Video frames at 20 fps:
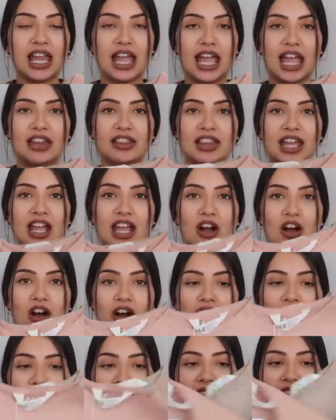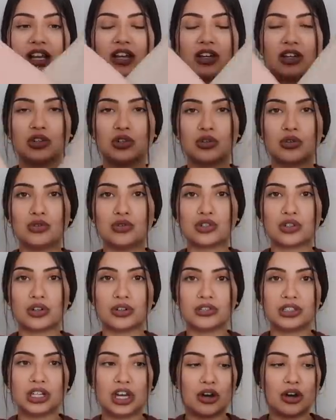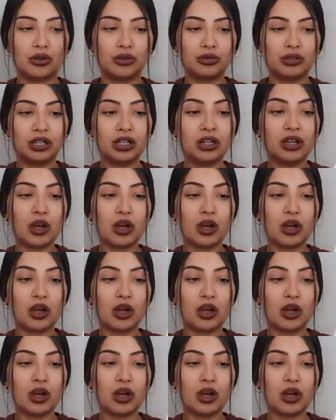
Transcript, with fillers: and they are like neutral toned,